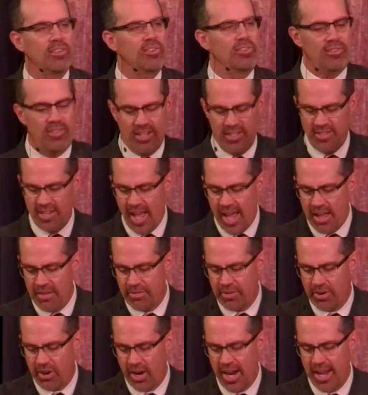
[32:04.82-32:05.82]
This is the day
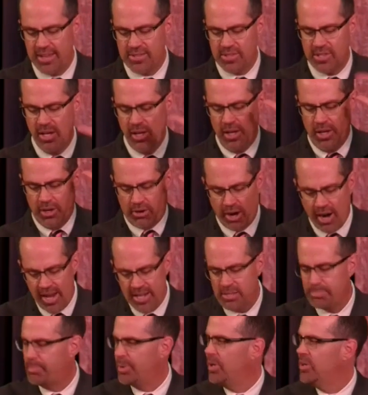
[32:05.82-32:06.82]
of grace.
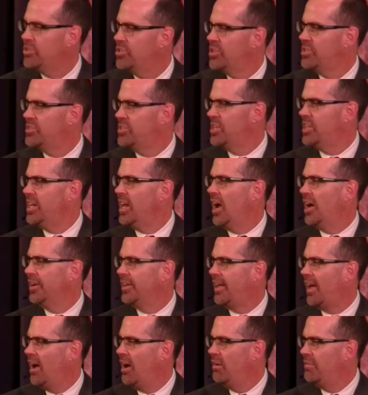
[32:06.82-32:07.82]
Christ purchased it
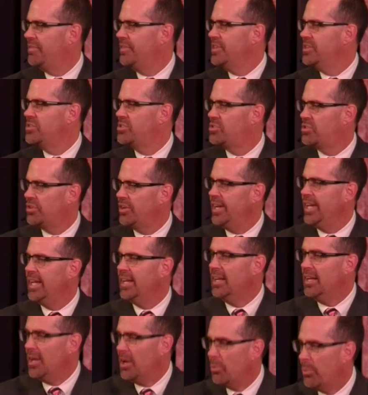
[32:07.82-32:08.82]
on Calvary's
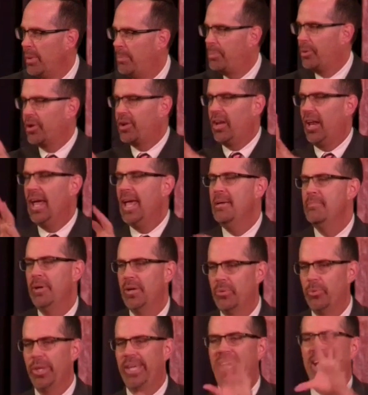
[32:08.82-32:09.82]
tree. We proclaim
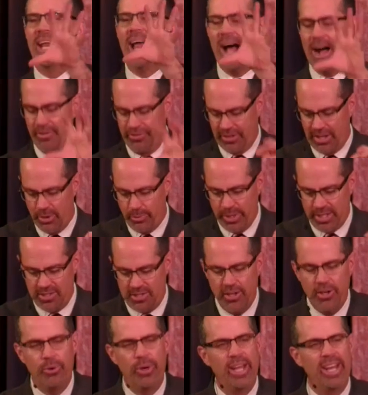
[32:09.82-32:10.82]
it. We get out there. We
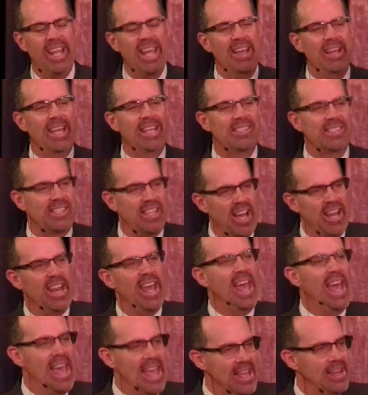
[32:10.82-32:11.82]
do it. It's going
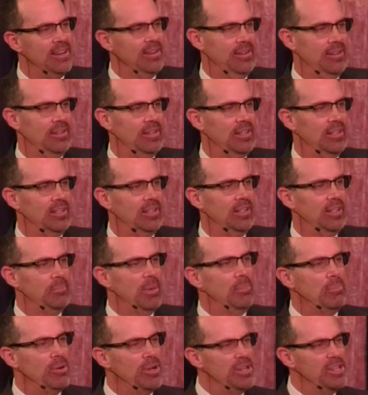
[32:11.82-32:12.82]
to end.
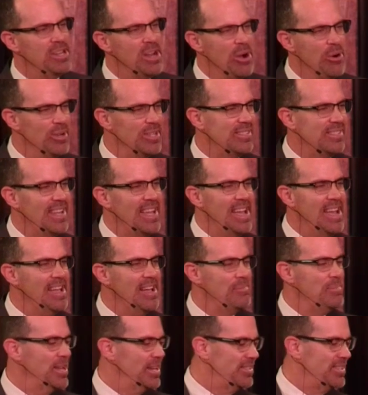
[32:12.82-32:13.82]
Remember in Noah's
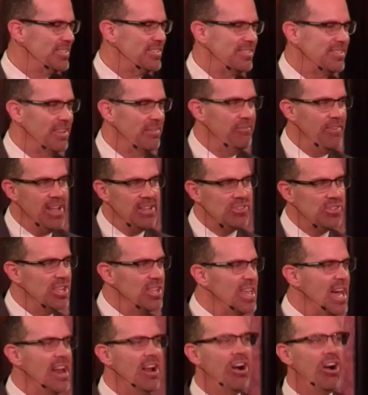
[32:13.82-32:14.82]
day? I mean, just
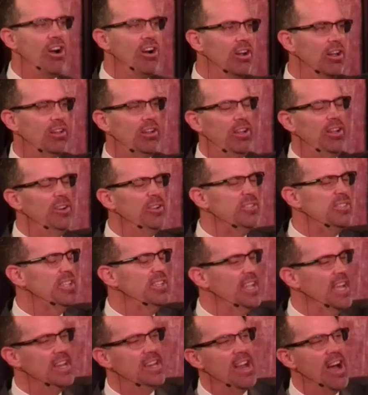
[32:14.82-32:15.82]
eventually that ark closed
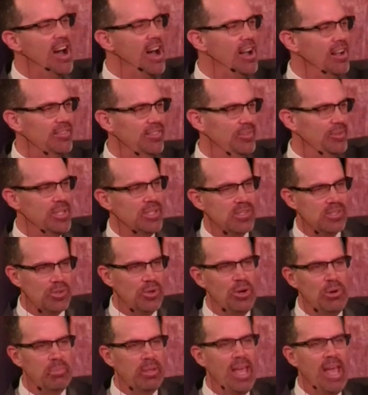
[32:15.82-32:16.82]
and they knocked and when the
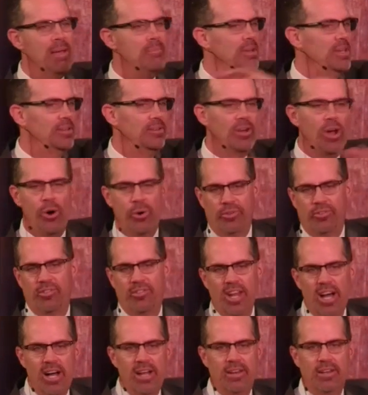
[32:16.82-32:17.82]
storm came and no,
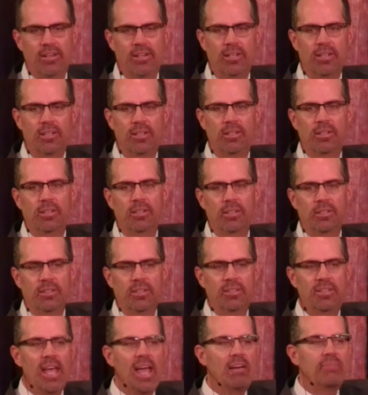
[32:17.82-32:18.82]
it's done.
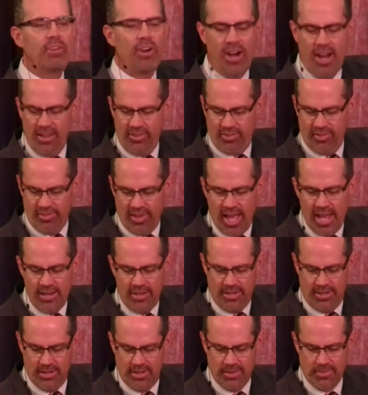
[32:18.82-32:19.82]
The day of grace has
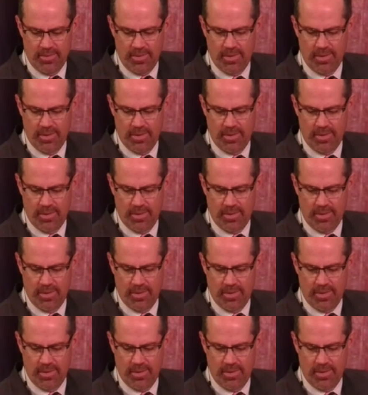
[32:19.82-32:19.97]
ended.